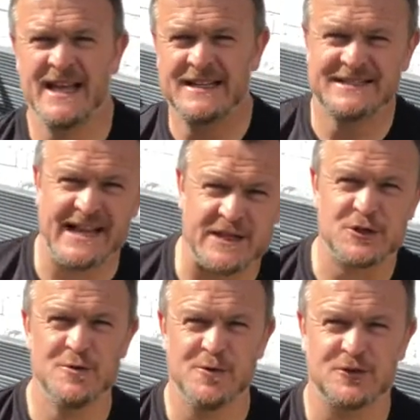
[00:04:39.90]
is to get
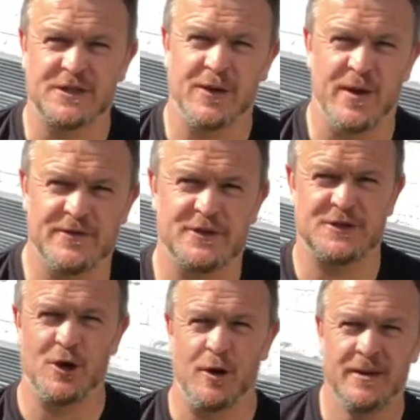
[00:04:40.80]
2 balls to go over the
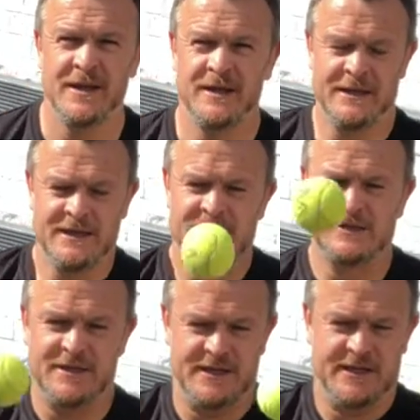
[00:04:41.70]
top.
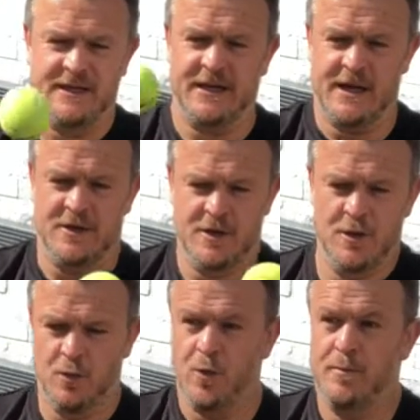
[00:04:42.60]
So you're going to go
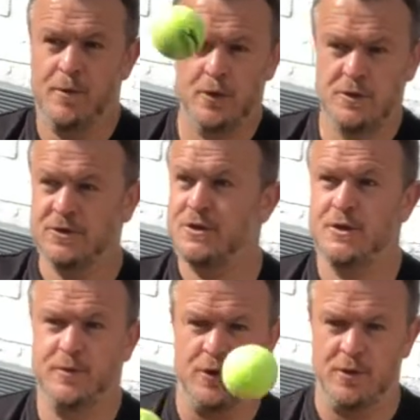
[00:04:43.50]
1 ball, 2
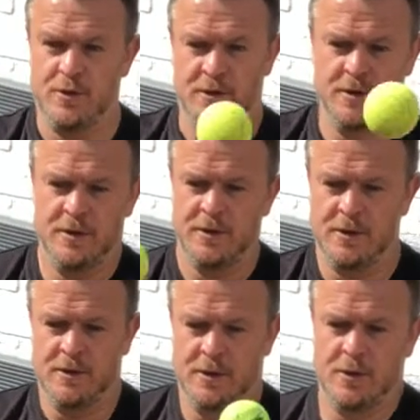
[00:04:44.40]
ball,
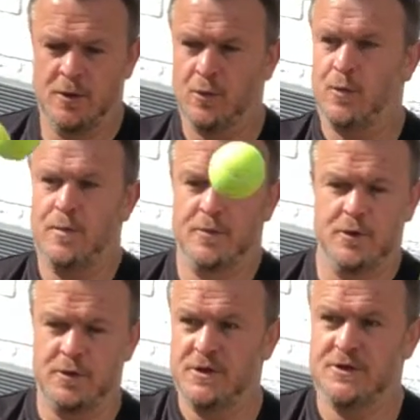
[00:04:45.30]
1
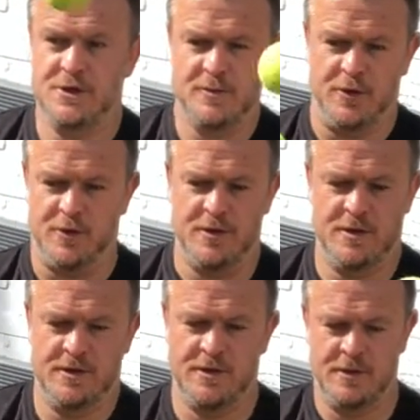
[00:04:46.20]
ball, 2 ball,
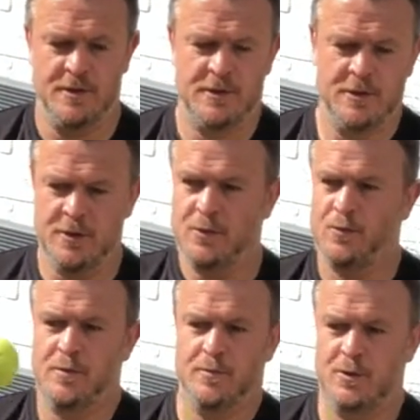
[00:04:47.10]

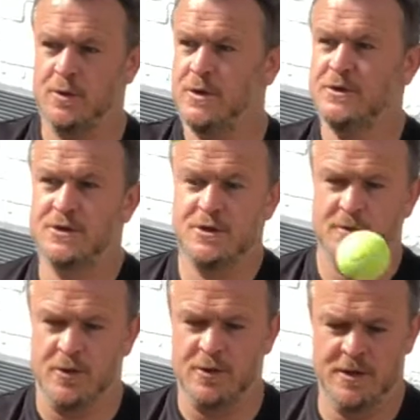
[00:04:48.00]
1 ball, 2
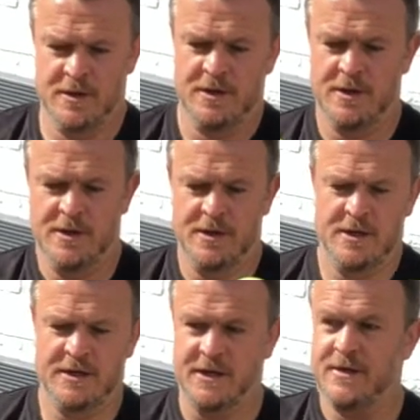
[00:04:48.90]
ball.
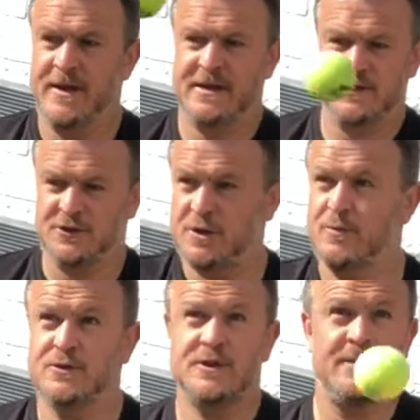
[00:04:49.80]
Can you make those 2
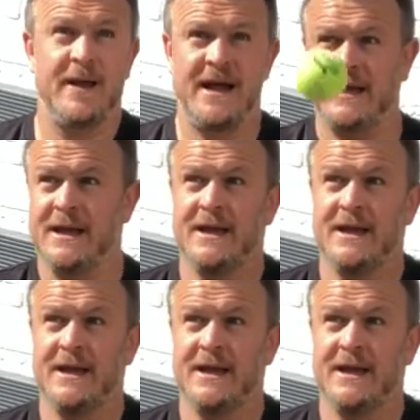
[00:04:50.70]
balls go back?